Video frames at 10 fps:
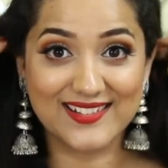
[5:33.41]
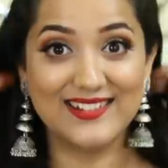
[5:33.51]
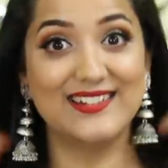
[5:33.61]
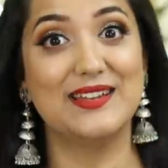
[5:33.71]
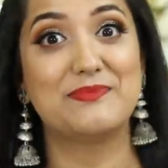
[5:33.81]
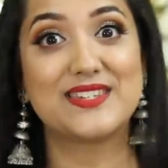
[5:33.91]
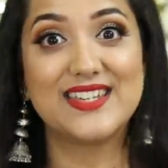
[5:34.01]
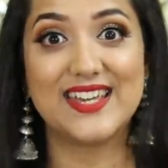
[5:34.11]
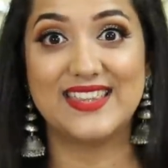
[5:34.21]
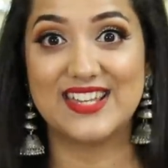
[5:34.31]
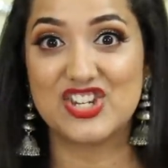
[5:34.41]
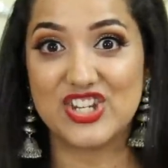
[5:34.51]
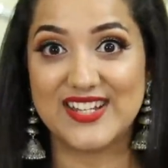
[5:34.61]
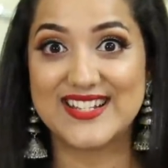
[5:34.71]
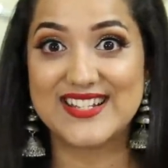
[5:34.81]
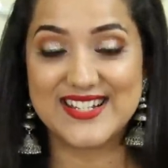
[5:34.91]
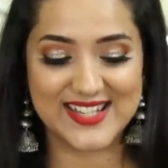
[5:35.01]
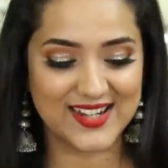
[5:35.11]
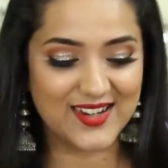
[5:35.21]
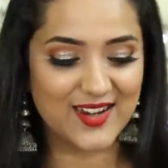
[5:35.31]
lipstick in the shade
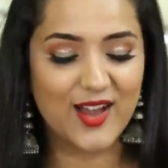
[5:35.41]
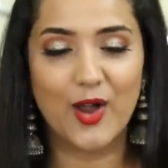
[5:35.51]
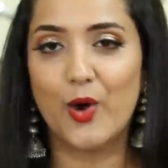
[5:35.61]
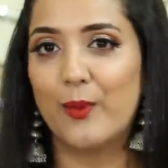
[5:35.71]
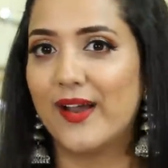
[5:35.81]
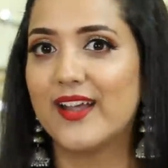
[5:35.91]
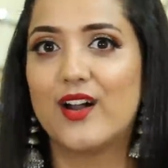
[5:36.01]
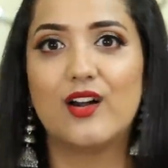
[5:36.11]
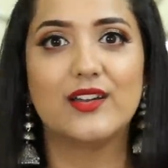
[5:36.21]
Sin. Oh my